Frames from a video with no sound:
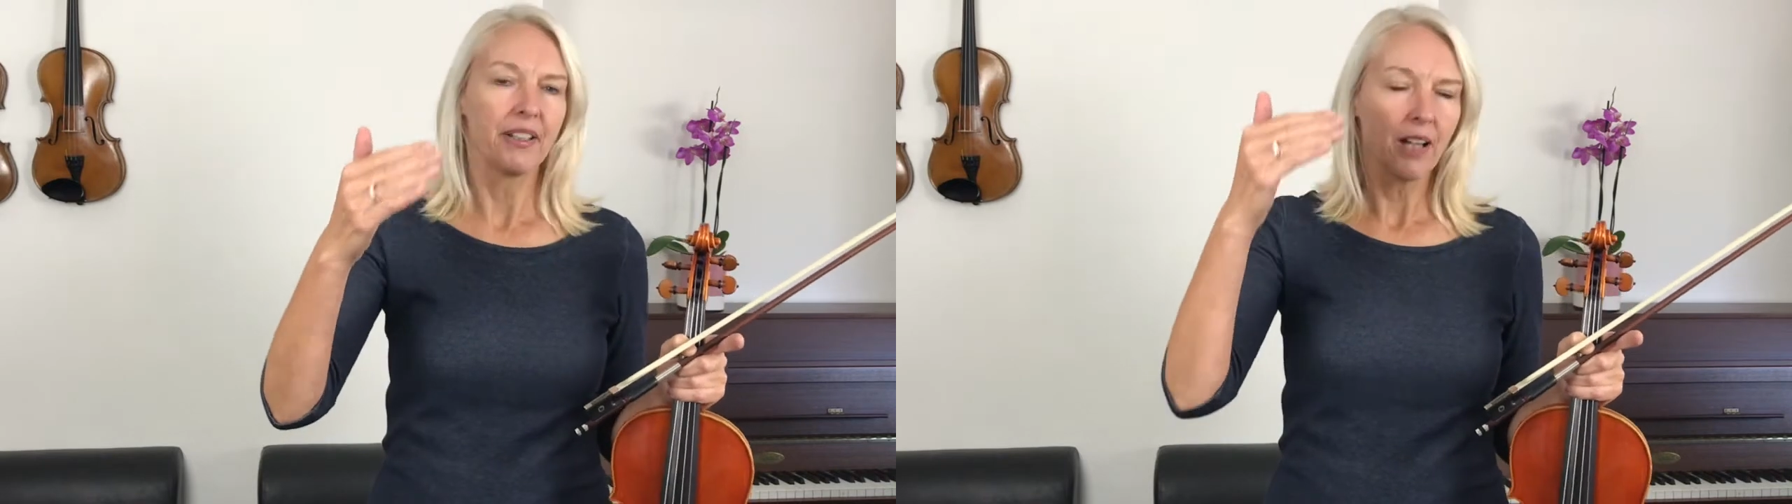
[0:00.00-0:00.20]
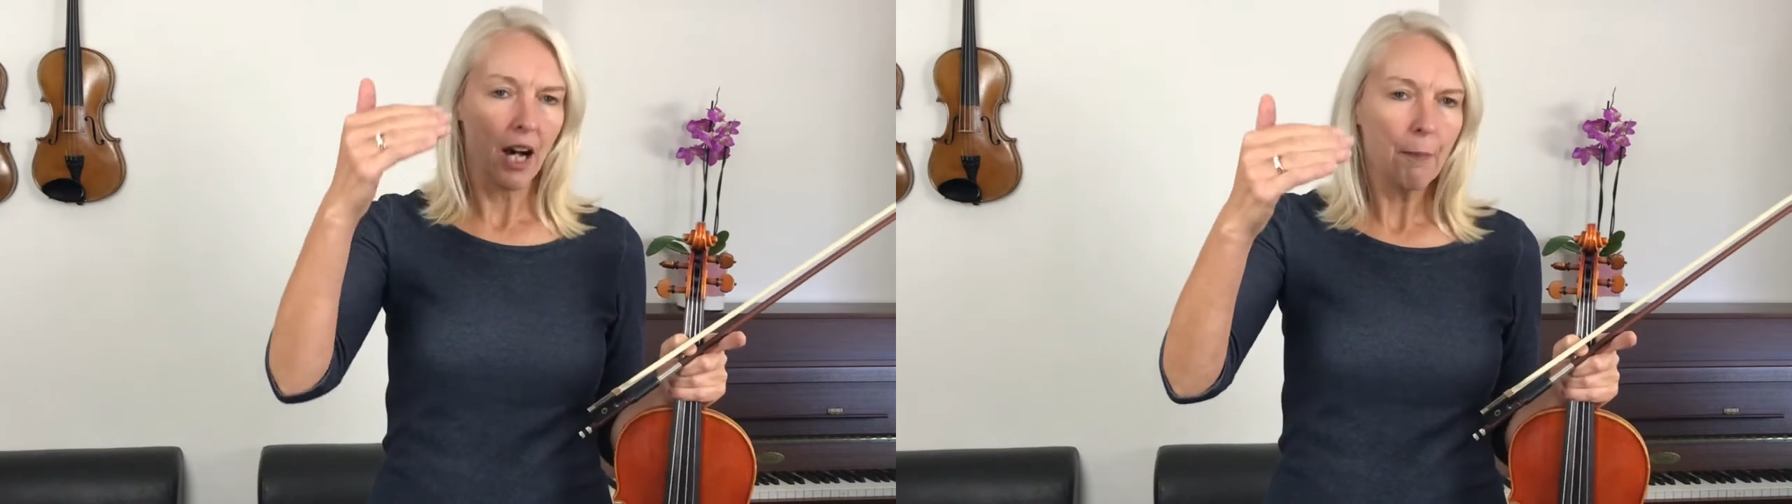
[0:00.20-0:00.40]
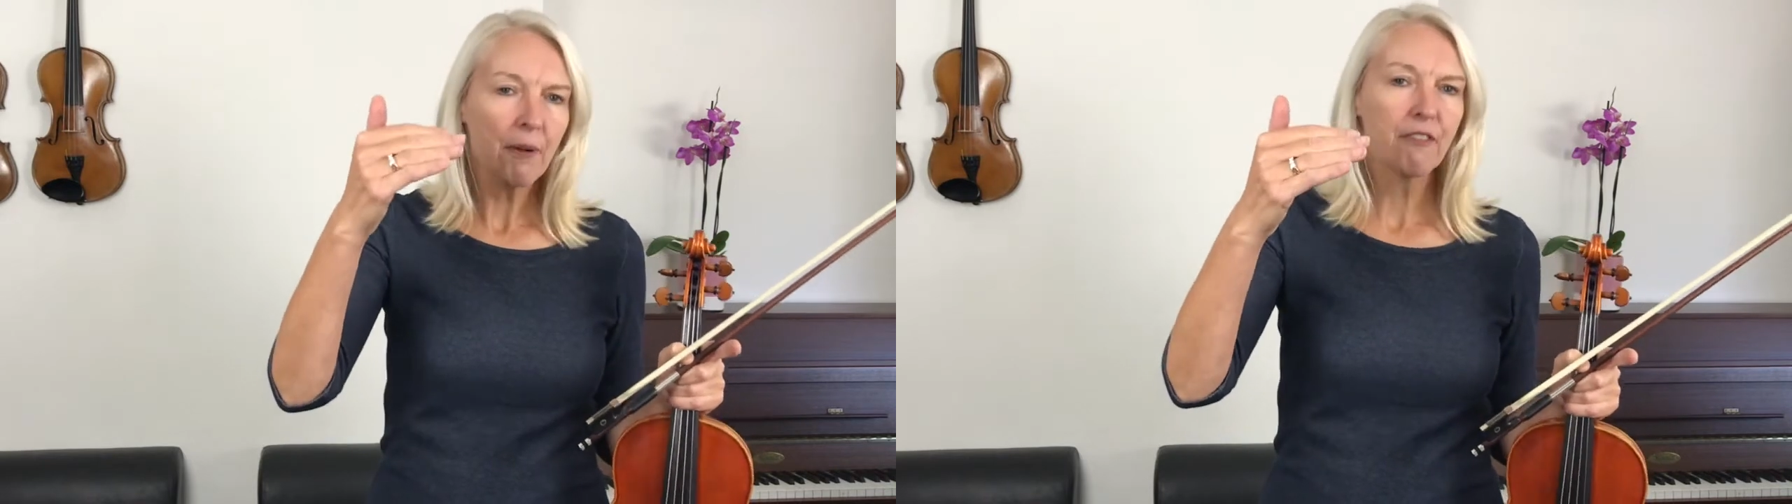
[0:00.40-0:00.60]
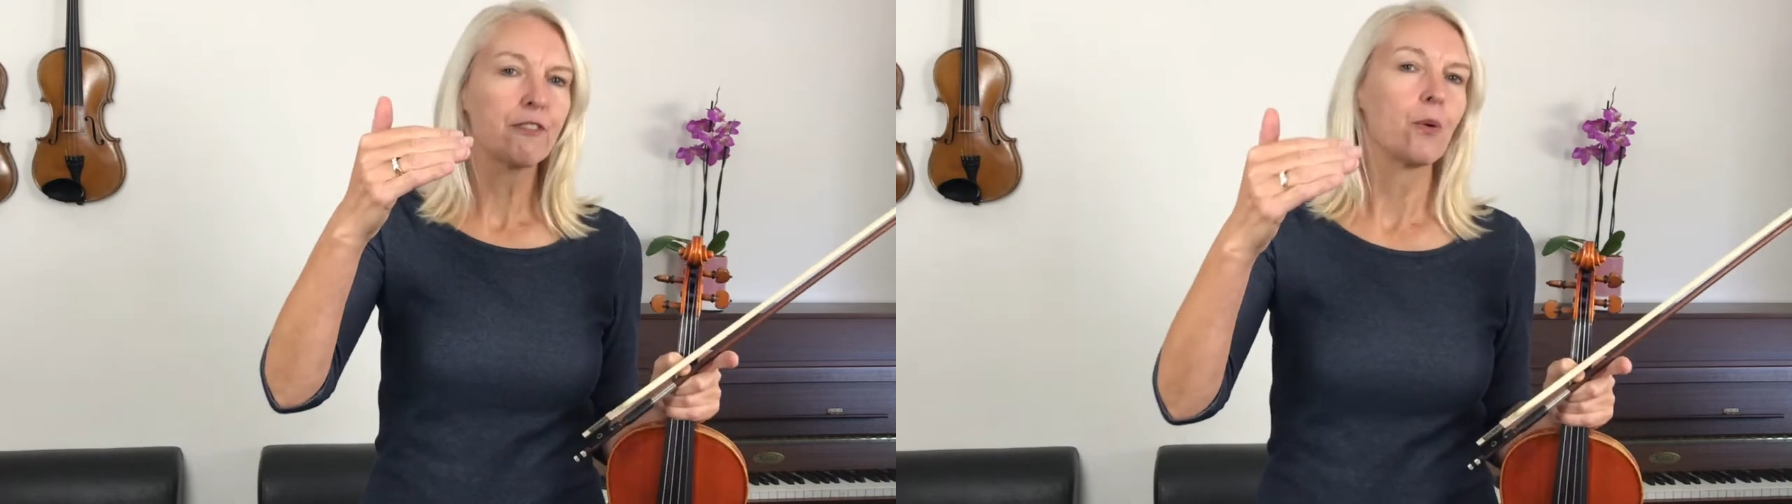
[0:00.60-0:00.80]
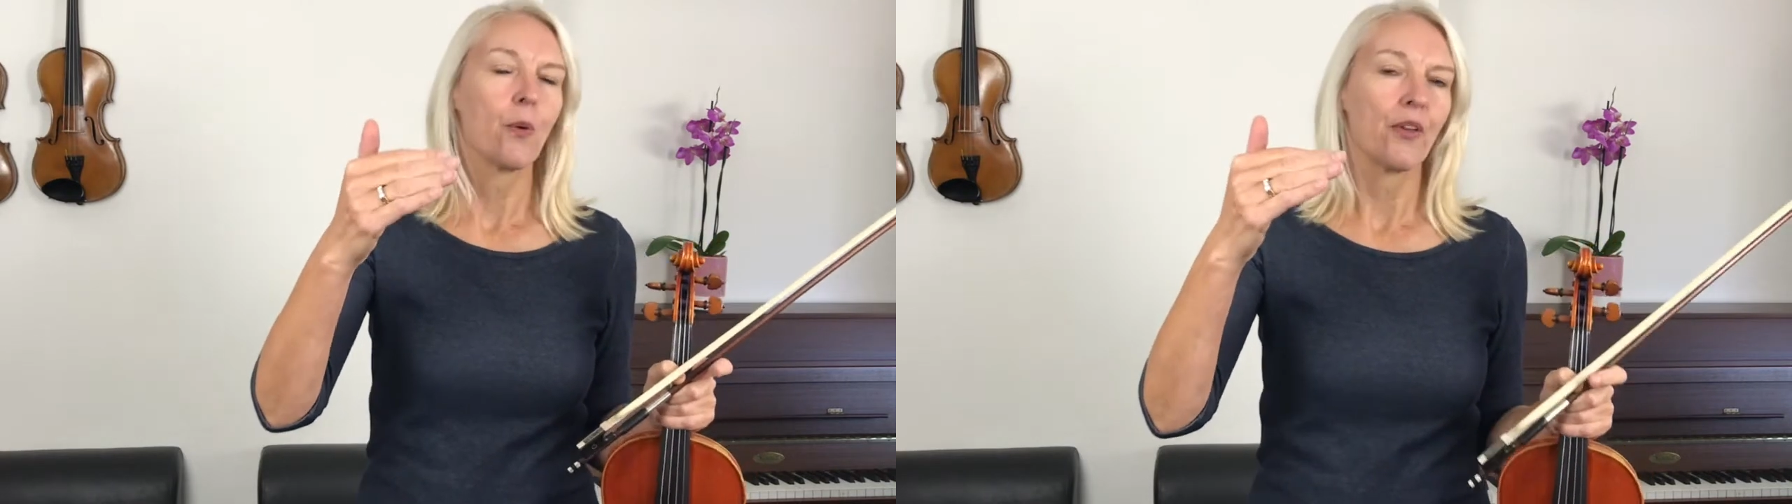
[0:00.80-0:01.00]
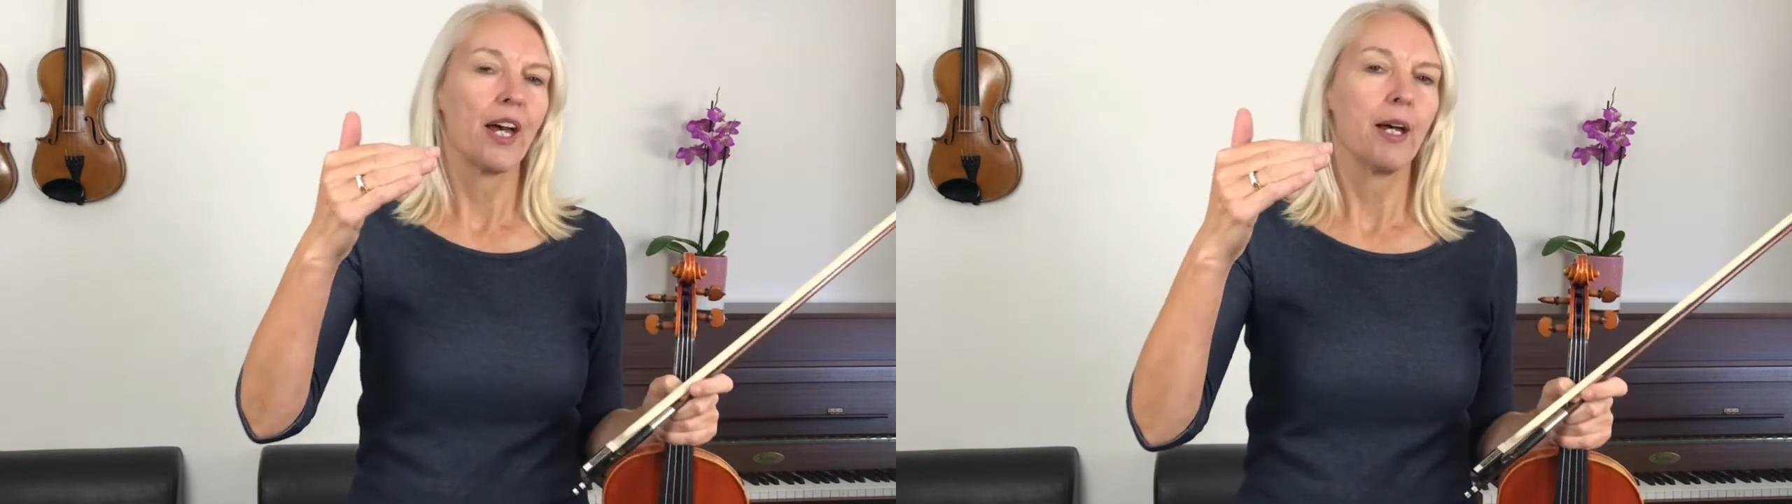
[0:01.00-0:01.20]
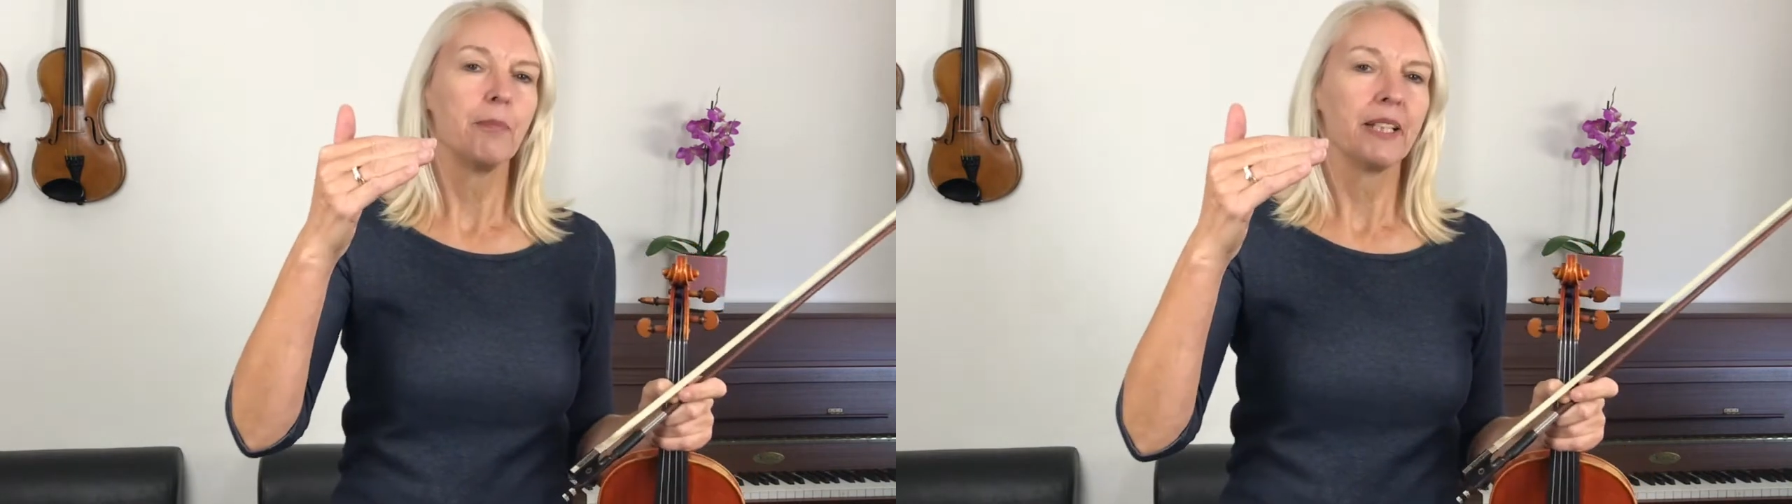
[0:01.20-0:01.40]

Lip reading: the upper four there,